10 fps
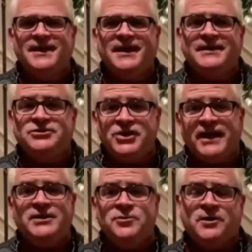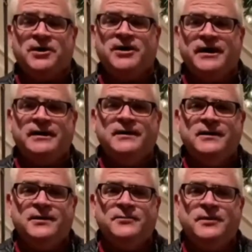In January,
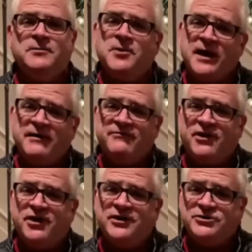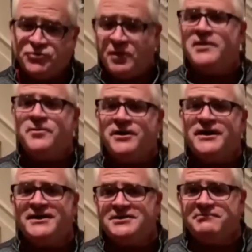we will have our 21
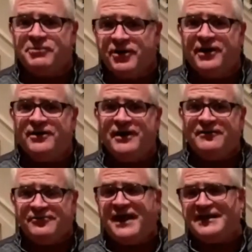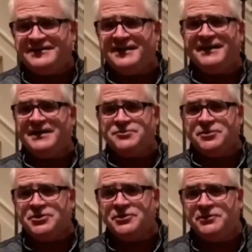days of prayer and fasting as we
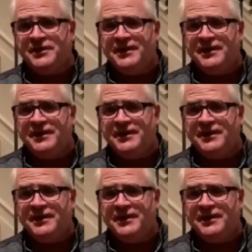do